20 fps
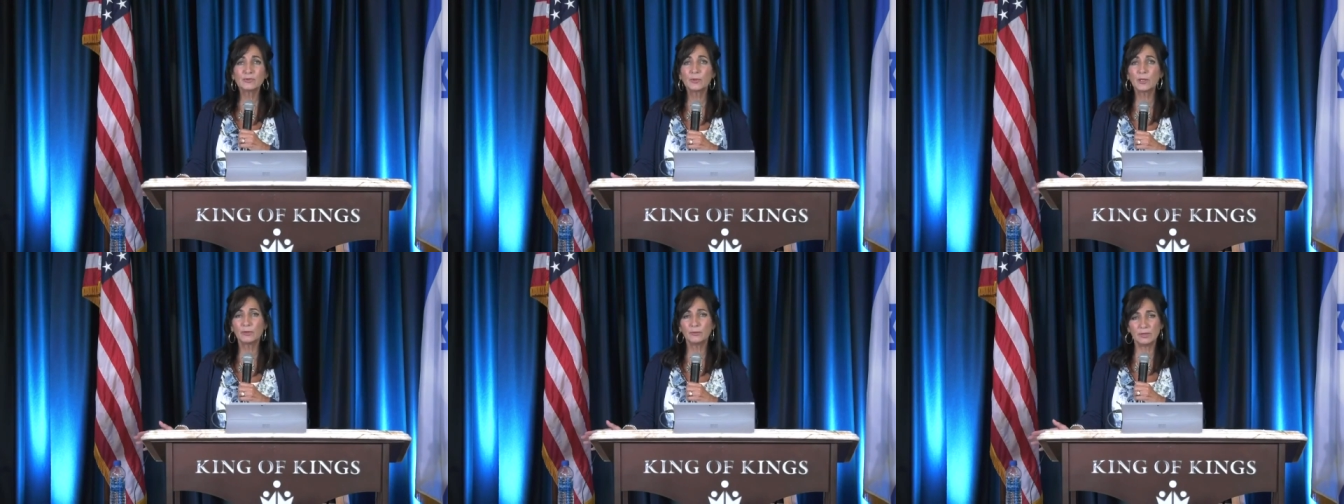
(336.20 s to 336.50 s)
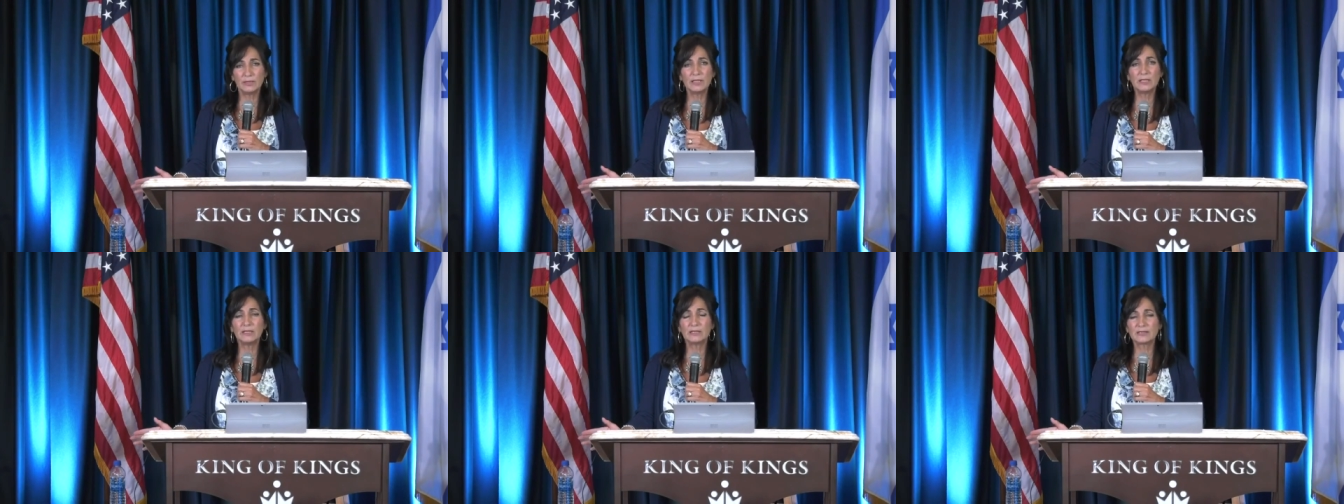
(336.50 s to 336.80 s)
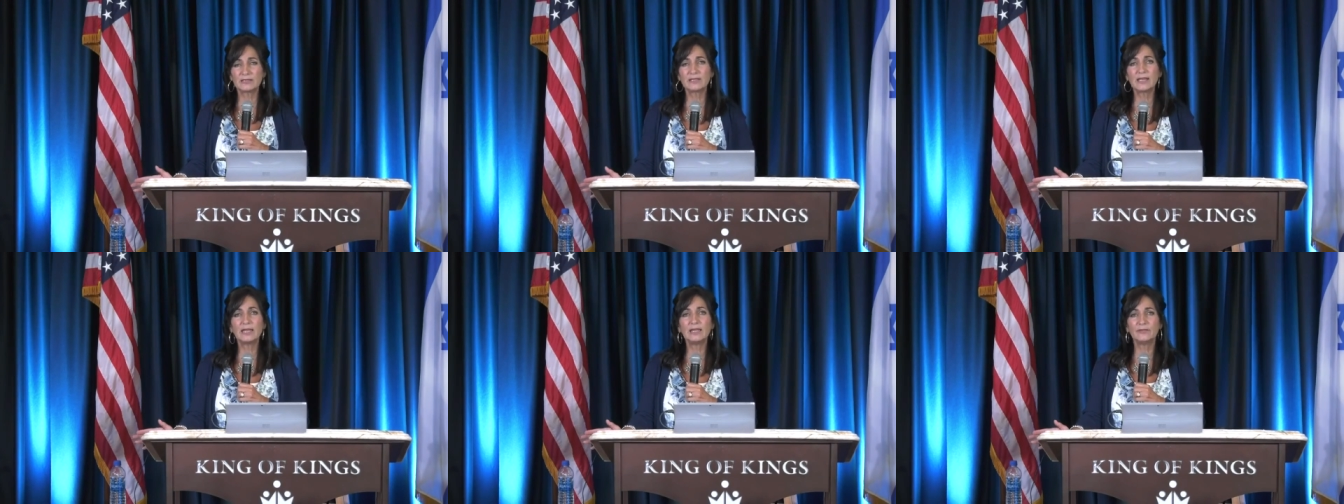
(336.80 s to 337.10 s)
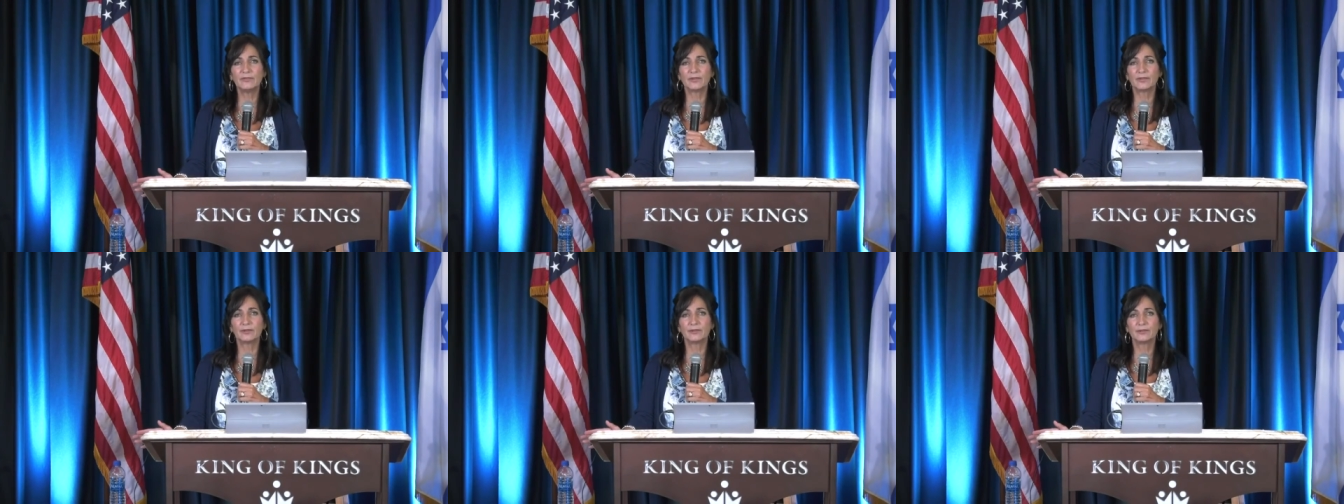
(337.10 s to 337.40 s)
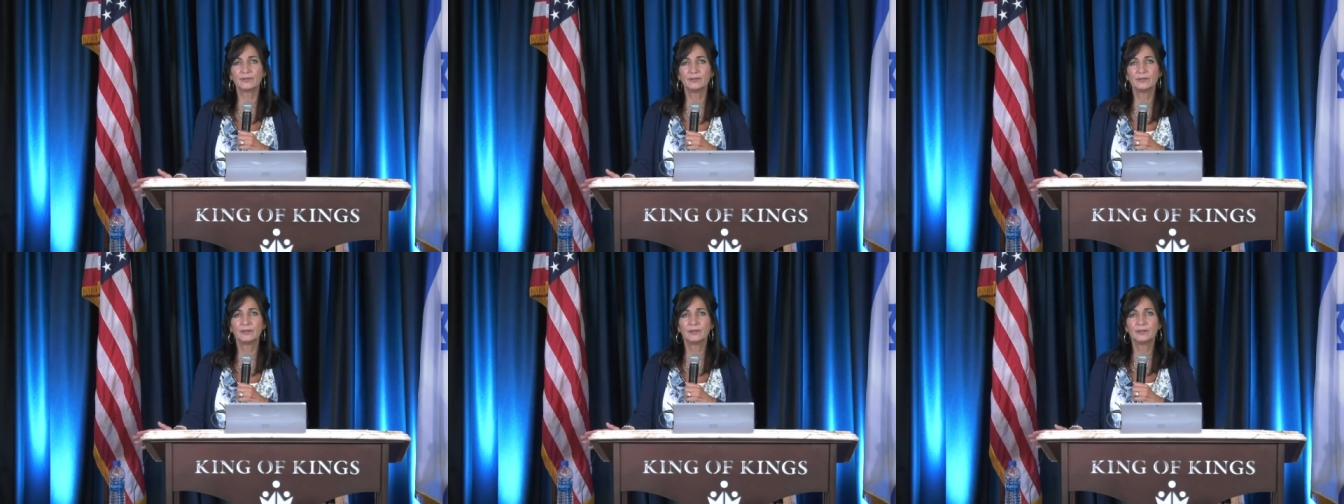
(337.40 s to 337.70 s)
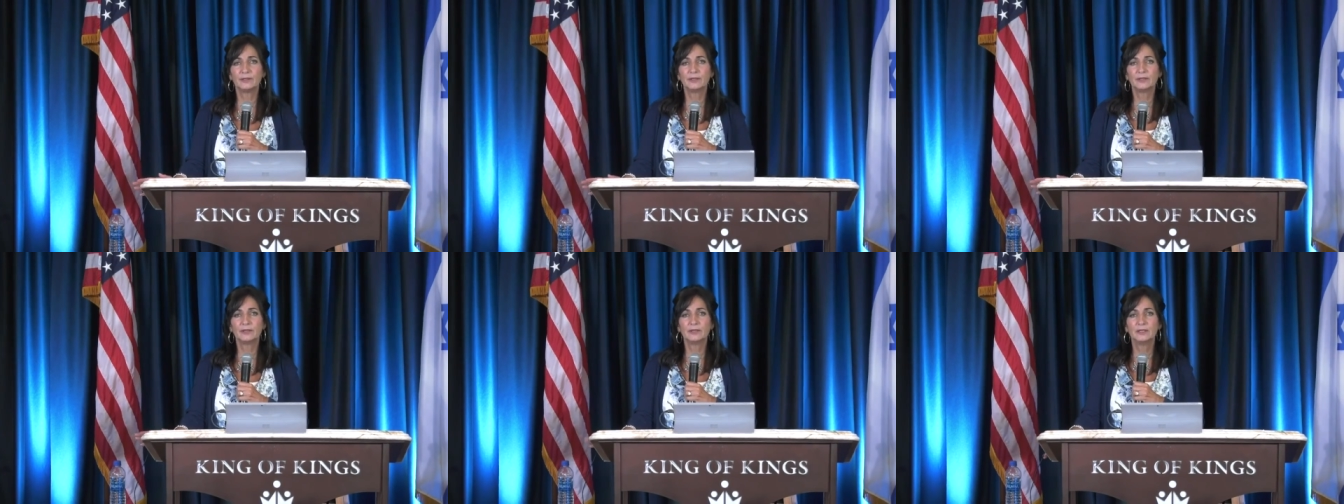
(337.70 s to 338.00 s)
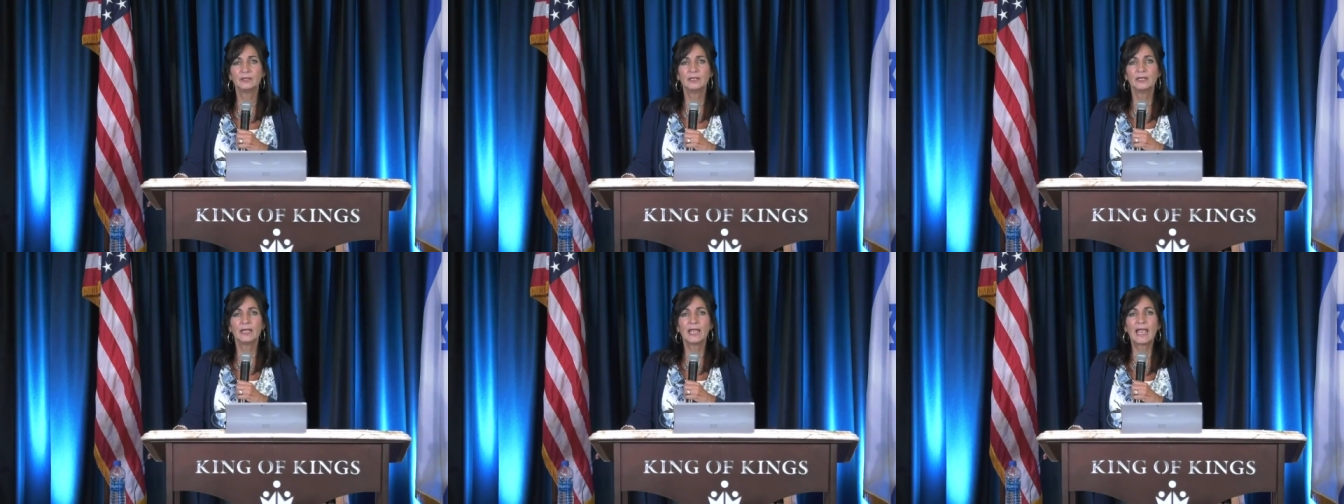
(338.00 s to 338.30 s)
That's why we need a Savior.
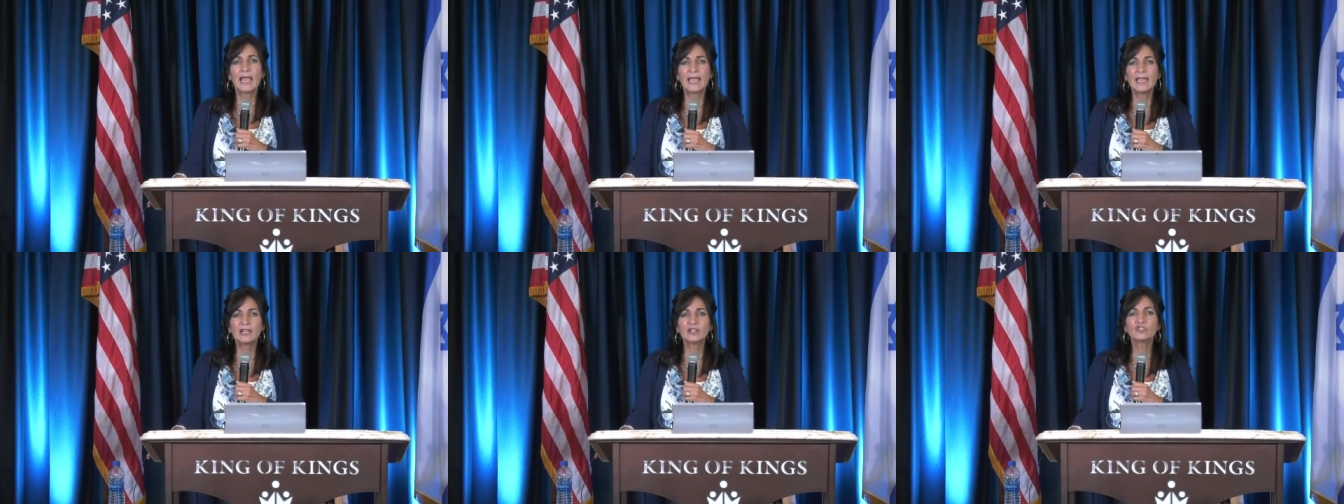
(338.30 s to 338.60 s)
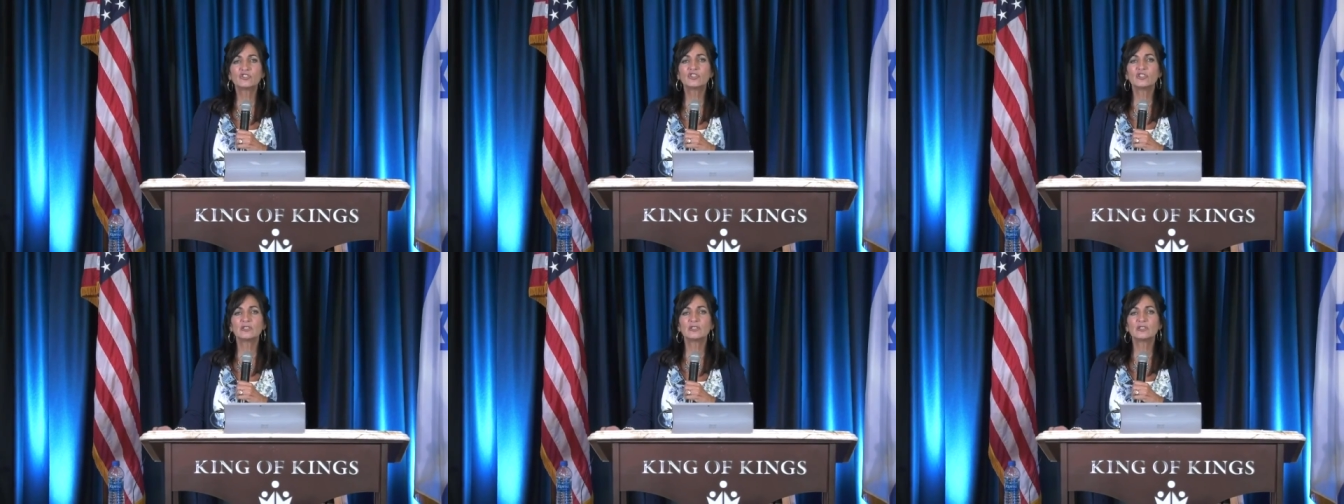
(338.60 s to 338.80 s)
Amen.